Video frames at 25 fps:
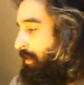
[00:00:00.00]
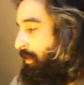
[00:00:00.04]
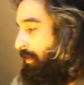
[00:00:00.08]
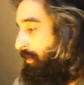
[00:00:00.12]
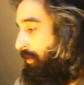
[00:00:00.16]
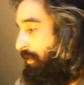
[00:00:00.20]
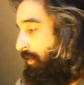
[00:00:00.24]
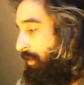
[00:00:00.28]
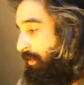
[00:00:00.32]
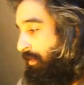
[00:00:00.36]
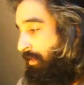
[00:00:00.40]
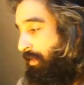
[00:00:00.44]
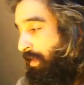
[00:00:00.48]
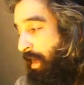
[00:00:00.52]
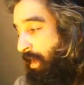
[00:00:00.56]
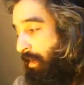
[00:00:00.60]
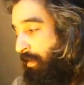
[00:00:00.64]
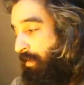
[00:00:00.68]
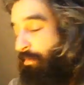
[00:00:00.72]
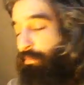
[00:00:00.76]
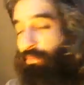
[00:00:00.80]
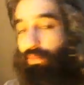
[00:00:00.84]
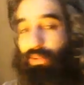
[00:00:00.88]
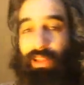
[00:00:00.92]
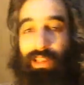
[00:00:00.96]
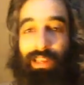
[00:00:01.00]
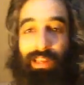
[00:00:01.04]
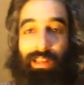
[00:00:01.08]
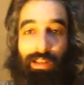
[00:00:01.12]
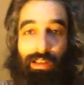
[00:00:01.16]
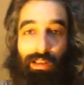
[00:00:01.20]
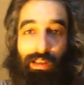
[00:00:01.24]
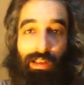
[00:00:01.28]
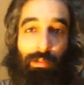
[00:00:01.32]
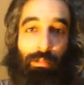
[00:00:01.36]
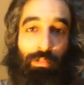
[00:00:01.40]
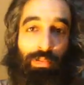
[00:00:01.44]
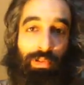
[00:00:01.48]
Look, you gotta complain,
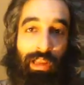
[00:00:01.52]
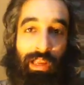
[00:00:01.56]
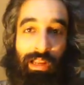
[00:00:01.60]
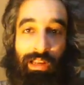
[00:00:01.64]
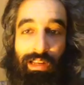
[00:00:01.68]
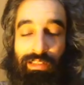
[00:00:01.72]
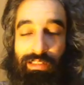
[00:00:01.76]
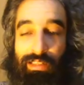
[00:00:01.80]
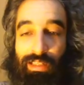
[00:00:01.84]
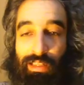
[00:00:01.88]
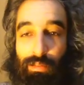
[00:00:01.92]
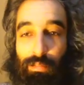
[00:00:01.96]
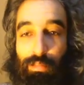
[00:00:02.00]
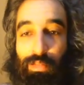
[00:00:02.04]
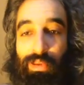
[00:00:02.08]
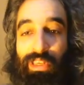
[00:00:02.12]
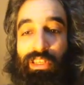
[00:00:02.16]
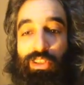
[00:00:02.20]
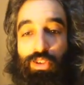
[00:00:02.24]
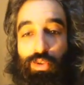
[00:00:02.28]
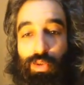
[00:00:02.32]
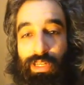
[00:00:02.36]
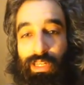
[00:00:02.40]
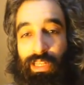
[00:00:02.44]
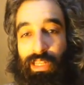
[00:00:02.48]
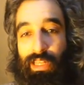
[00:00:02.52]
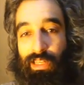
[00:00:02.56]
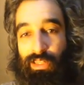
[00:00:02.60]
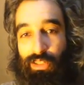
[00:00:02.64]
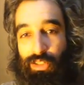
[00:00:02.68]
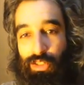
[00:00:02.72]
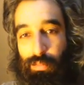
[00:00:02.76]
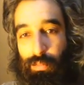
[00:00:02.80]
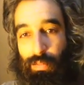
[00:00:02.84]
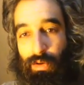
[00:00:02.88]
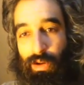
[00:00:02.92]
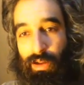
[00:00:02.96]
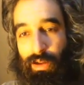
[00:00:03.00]
complain into the Petri
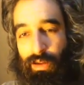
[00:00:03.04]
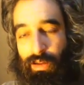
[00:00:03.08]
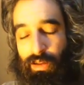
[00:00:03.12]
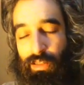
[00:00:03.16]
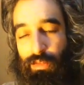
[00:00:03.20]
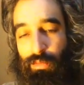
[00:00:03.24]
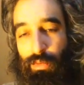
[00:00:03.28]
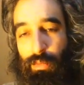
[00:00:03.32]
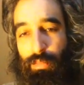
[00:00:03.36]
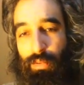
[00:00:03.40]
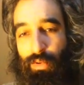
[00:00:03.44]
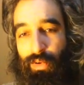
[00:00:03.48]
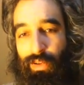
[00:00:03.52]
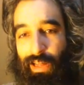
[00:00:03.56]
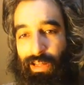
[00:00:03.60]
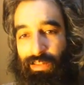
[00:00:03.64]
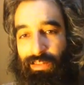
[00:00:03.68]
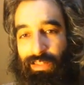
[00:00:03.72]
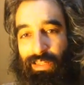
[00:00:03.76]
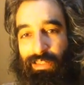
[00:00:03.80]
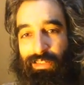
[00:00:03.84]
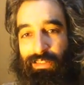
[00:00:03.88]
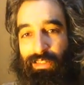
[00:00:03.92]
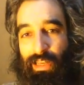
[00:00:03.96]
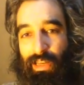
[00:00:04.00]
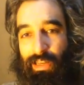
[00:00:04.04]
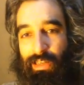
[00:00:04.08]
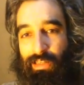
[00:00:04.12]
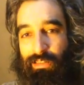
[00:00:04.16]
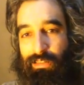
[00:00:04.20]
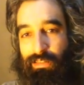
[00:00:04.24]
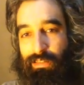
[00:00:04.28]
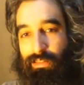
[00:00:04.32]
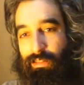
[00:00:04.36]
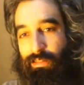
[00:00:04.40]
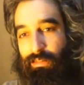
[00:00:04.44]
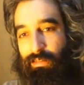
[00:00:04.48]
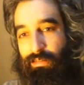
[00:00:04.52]
dish, bruh, because we point out that
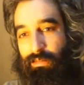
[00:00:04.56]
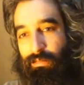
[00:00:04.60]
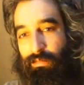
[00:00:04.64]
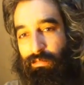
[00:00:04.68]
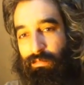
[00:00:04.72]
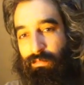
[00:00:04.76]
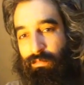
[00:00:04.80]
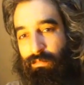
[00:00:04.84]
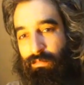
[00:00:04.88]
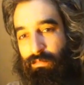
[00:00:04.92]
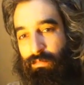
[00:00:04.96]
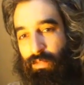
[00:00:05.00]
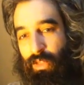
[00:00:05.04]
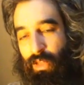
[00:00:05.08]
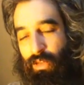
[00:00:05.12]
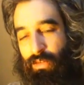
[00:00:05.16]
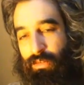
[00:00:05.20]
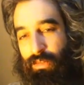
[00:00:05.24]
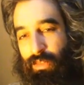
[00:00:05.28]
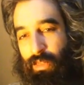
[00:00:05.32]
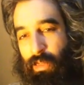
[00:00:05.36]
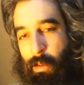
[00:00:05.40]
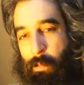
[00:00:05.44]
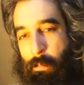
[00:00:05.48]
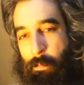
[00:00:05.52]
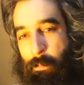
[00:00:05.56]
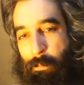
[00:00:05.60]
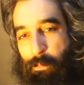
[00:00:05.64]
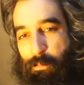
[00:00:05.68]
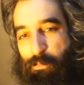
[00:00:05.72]
science. You understand?